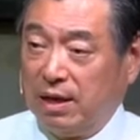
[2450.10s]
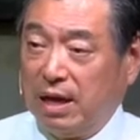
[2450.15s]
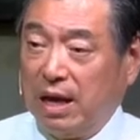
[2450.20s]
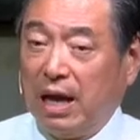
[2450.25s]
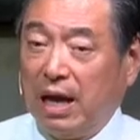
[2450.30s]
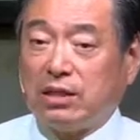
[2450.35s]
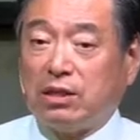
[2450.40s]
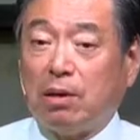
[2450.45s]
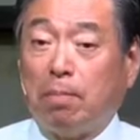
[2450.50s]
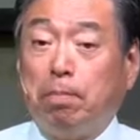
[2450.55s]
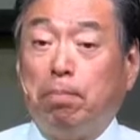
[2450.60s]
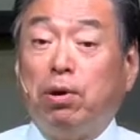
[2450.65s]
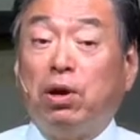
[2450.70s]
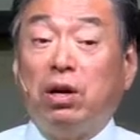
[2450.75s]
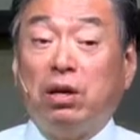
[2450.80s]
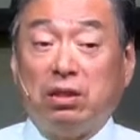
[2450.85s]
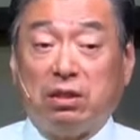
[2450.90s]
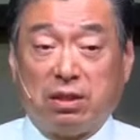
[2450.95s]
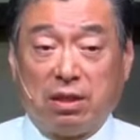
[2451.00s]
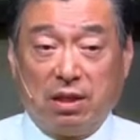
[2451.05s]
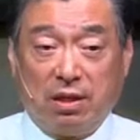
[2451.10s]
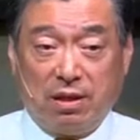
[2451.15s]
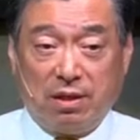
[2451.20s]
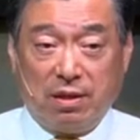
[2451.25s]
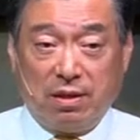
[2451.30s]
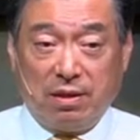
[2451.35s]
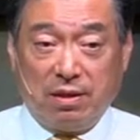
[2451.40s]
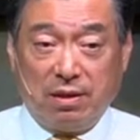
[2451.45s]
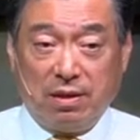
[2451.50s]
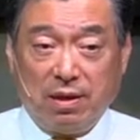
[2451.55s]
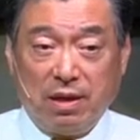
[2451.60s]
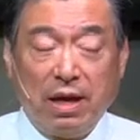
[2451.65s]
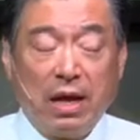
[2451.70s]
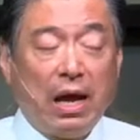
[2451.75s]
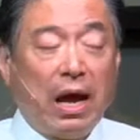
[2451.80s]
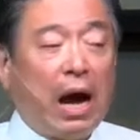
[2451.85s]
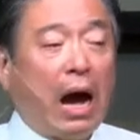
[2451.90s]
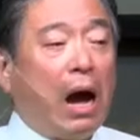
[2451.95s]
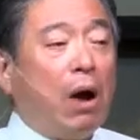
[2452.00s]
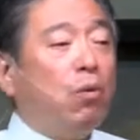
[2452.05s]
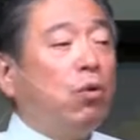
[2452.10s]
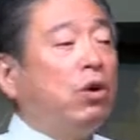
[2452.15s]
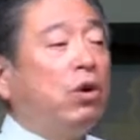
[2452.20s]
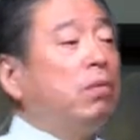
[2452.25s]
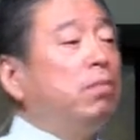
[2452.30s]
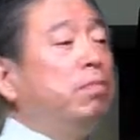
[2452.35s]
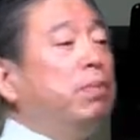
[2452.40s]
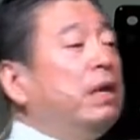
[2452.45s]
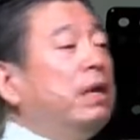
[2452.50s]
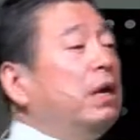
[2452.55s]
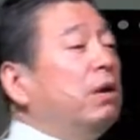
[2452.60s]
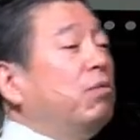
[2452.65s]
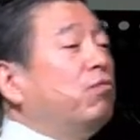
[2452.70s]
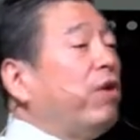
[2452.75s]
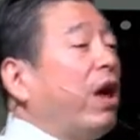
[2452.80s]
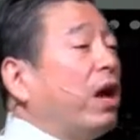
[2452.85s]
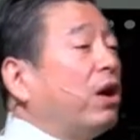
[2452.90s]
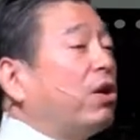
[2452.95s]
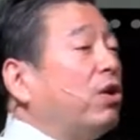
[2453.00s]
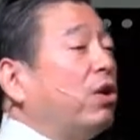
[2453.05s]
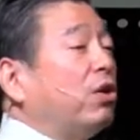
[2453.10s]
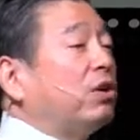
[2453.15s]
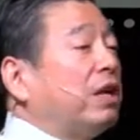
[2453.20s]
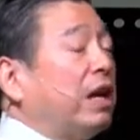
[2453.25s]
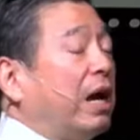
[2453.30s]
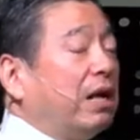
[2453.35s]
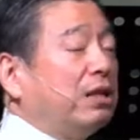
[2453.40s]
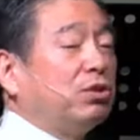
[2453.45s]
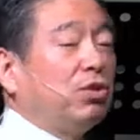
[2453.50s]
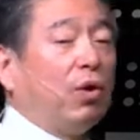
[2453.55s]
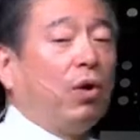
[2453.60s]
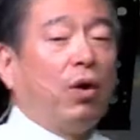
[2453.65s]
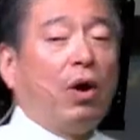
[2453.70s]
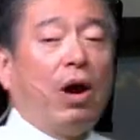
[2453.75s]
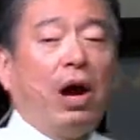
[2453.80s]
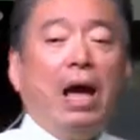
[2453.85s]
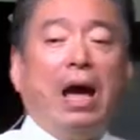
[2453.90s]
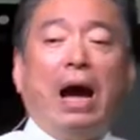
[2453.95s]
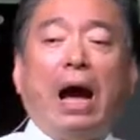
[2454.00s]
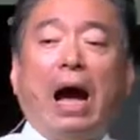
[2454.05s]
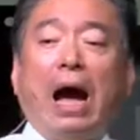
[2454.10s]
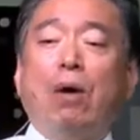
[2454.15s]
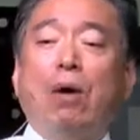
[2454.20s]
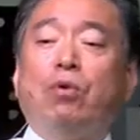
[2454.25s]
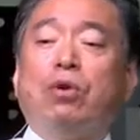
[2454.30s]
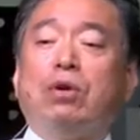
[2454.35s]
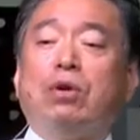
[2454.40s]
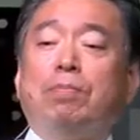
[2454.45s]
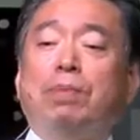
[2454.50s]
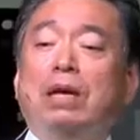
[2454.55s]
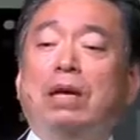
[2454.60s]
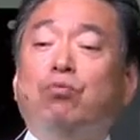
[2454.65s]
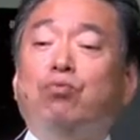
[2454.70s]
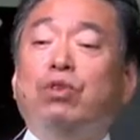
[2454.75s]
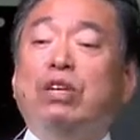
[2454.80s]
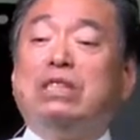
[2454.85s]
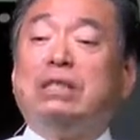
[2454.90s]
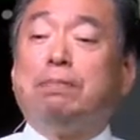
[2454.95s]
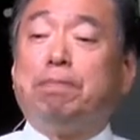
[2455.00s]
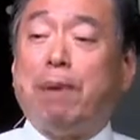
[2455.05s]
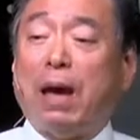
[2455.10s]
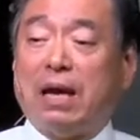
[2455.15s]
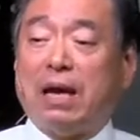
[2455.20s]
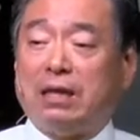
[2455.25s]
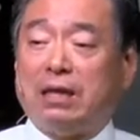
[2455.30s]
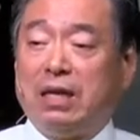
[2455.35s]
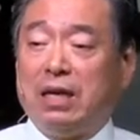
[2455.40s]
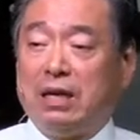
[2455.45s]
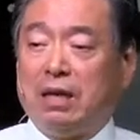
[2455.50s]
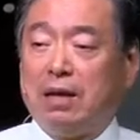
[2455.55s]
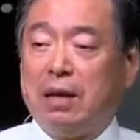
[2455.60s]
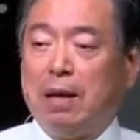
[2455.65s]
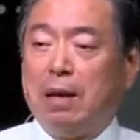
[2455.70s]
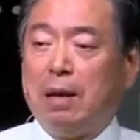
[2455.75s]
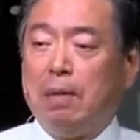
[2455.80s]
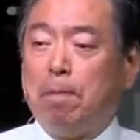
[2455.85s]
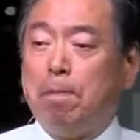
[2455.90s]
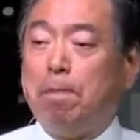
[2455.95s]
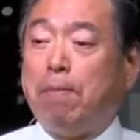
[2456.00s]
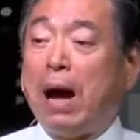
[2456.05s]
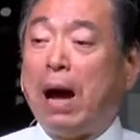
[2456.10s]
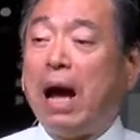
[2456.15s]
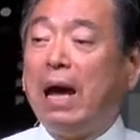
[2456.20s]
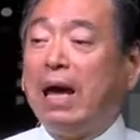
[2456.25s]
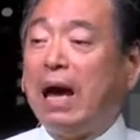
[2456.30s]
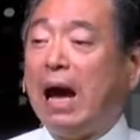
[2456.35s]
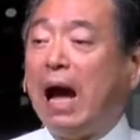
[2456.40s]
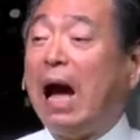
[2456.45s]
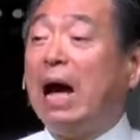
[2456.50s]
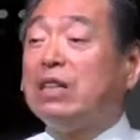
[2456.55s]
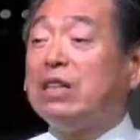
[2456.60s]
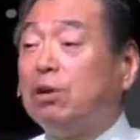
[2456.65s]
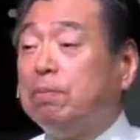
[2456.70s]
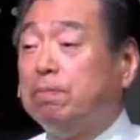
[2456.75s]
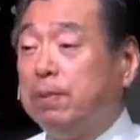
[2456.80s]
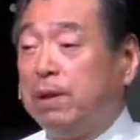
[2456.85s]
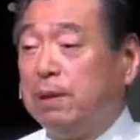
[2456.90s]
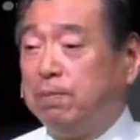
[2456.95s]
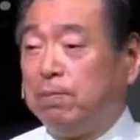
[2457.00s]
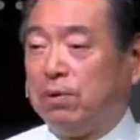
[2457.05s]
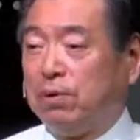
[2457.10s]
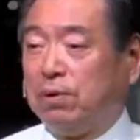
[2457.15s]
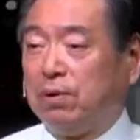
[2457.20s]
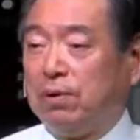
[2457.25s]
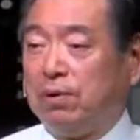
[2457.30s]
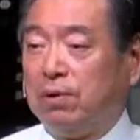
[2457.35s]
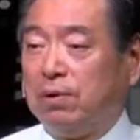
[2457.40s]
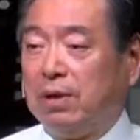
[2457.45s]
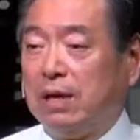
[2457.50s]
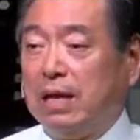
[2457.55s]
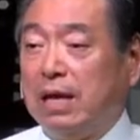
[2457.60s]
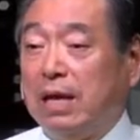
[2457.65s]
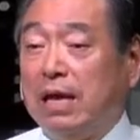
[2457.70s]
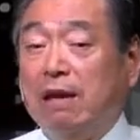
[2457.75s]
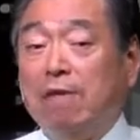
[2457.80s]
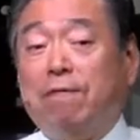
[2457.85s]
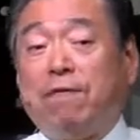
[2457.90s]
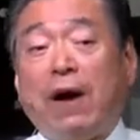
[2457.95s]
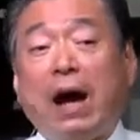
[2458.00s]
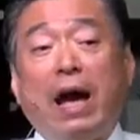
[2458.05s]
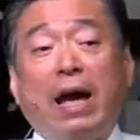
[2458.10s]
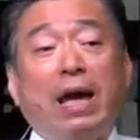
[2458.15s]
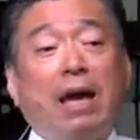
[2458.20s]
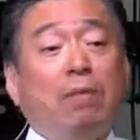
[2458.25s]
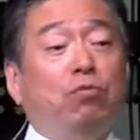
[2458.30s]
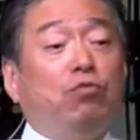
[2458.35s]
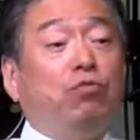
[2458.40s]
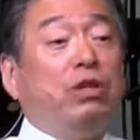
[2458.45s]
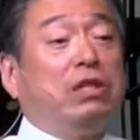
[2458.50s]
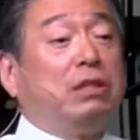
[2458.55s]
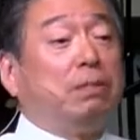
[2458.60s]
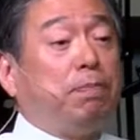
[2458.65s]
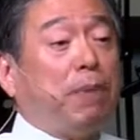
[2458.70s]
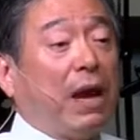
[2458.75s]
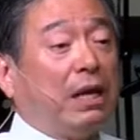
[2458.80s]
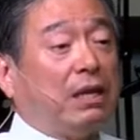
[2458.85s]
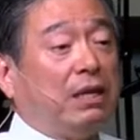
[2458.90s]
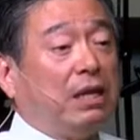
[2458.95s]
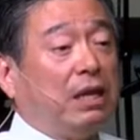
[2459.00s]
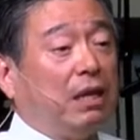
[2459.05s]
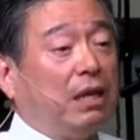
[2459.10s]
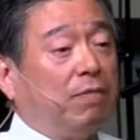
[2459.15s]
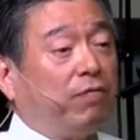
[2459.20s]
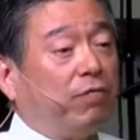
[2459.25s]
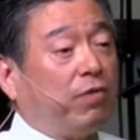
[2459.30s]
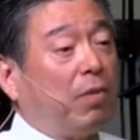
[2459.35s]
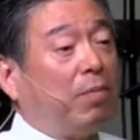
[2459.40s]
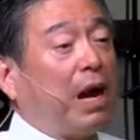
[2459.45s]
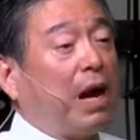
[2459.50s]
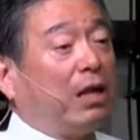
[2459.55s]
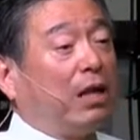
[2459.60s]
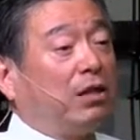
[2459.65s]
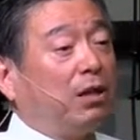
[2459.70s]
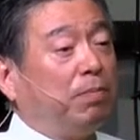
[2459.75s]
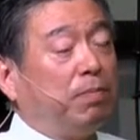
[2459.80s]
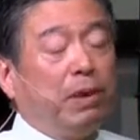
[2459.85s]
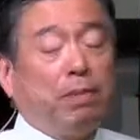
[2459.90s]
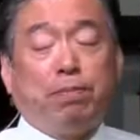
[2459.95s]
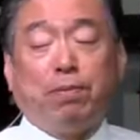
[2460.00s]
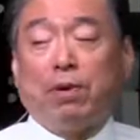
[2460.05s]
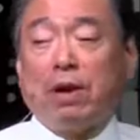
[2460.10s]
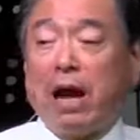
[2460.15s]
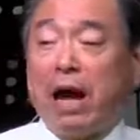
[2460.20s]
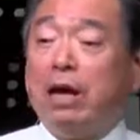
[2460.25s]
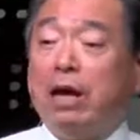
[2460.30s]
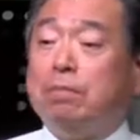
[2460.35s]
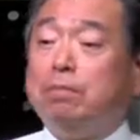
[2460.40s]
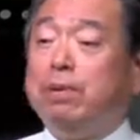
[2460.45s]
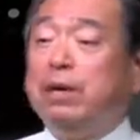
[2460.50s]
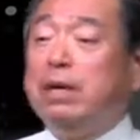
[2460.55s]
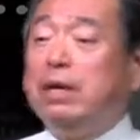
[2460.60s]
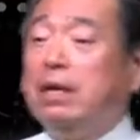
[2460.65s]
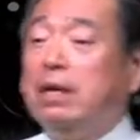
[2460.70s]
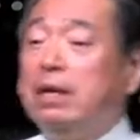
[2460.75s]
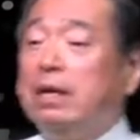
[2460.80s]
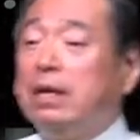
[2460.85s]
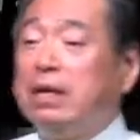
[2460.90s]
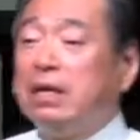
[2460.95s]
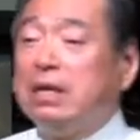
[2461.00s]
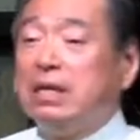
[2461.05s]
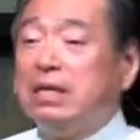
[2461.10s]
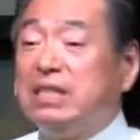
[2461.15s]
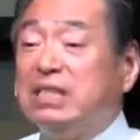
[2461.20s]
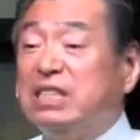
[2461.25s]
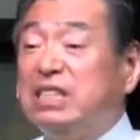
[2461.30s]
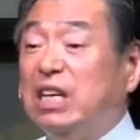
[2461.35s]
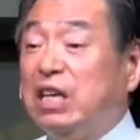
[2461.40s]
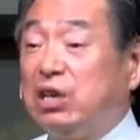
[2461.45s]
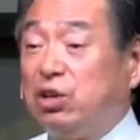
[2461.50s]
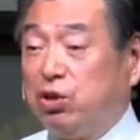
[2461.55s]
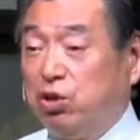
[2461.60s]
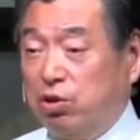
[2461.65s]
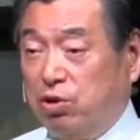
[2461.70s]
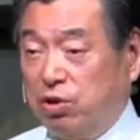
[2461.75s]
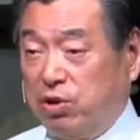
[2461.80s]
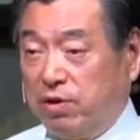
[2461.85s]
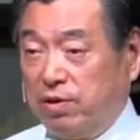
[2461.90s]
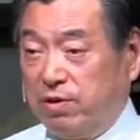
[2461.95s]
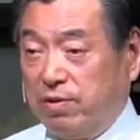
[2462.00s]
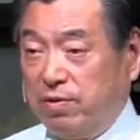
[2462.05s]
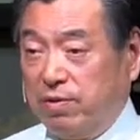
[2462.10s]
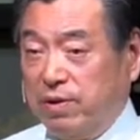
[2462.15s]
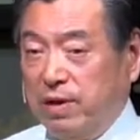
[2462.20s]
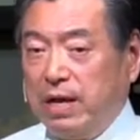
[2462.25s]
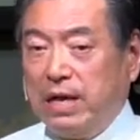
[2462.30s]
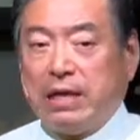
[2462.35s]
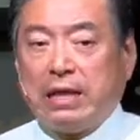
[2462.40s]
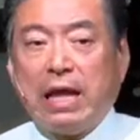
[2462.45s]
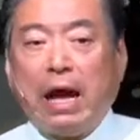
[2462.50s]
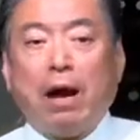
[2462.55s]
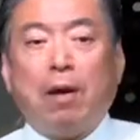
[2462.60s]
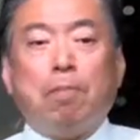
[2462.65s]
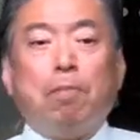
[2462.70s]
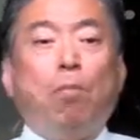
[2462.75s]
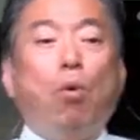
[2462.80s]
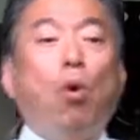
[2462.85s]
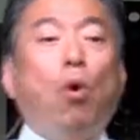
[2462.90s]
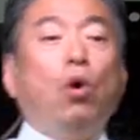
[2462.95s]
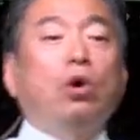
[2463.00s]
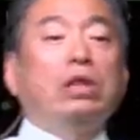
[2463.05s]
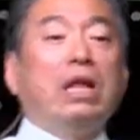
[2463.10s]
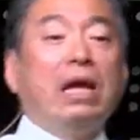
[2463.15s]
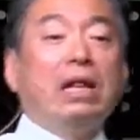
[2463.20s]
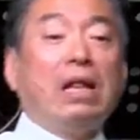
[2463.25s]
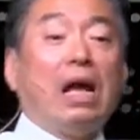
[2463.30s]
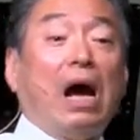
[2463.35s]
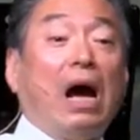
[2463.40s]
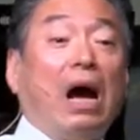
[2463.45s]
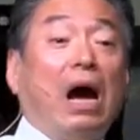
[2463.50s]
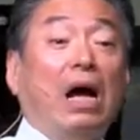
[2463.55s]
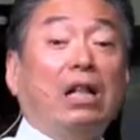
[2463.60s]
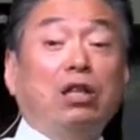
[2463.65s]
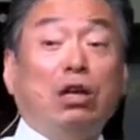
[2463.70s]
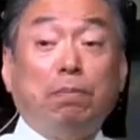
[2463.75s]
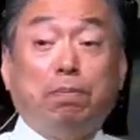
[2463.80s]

as a person. I want to be recognized or I want to be respected by other people. If I am respected from other people, i be secure. Now, more than other